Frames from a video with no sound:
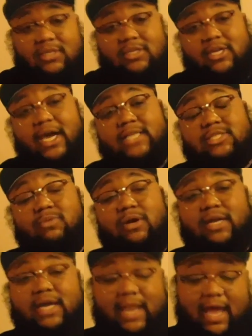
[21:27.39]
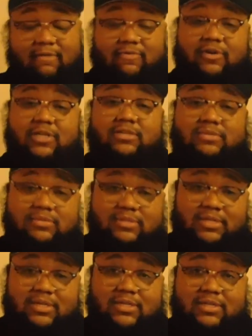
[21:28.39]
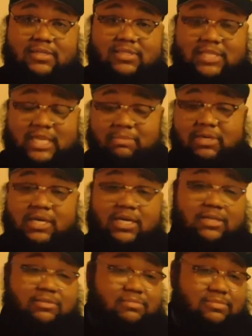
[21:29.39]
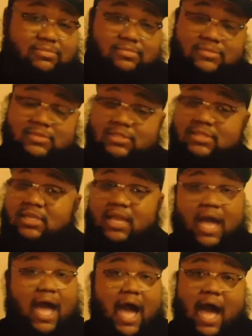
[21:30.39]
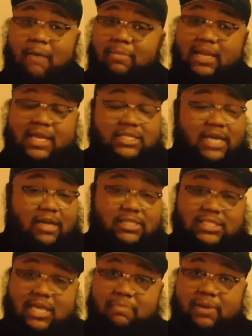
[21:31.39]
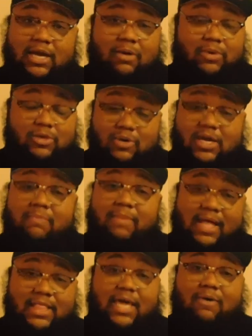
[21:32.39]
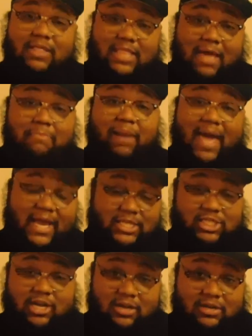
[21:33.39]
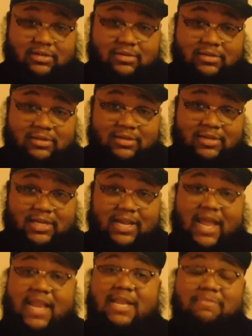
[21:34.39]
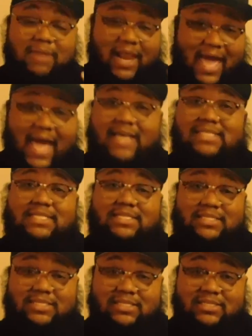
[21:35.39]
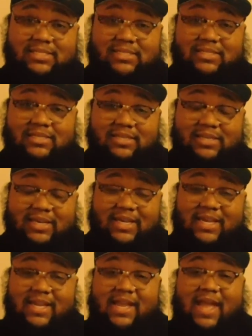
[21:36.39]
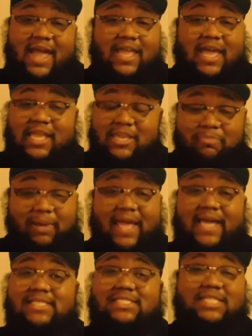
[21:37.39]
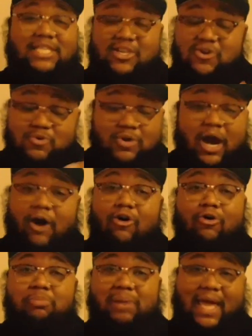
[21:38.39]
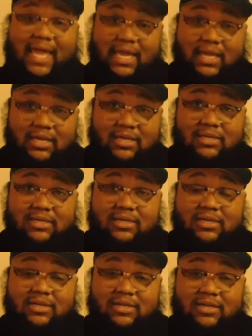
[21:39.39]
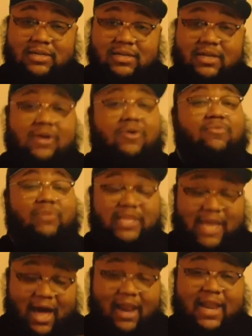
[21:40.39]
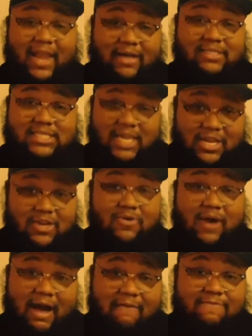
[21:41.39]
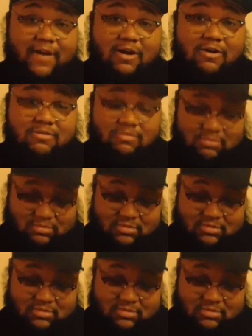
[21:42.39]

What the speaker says: you got your work cut out for you. Tim Cook, I'm gonna need y'all to step it up. When you come out there with that black shirt and them glasses, and you're playing the new Coldplay, when y'all announce that new iPhone,